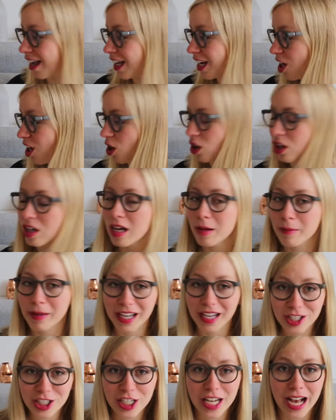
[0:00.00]

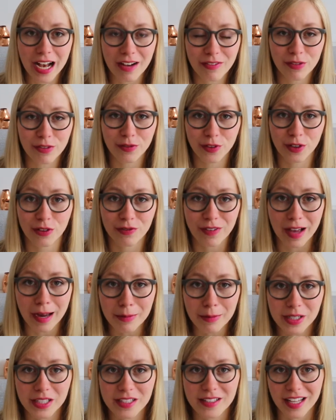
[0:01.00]
I actually have a full
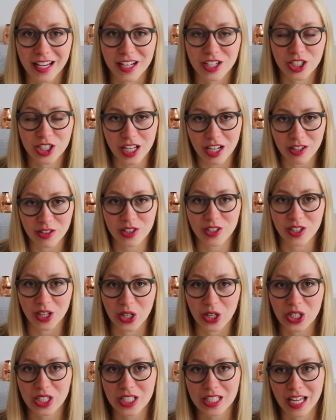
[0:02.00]
fabric stash
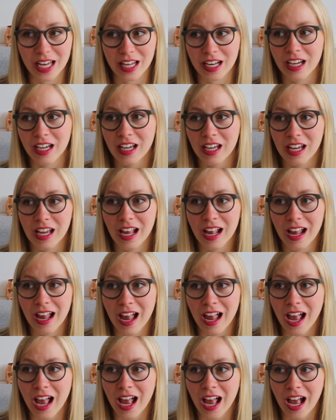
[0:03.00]
downstairs that
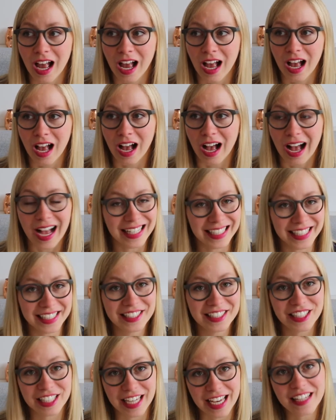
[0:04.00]
I
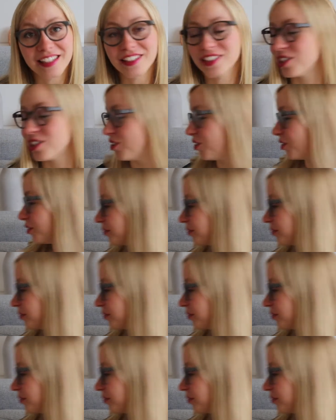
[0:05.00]
need to get to.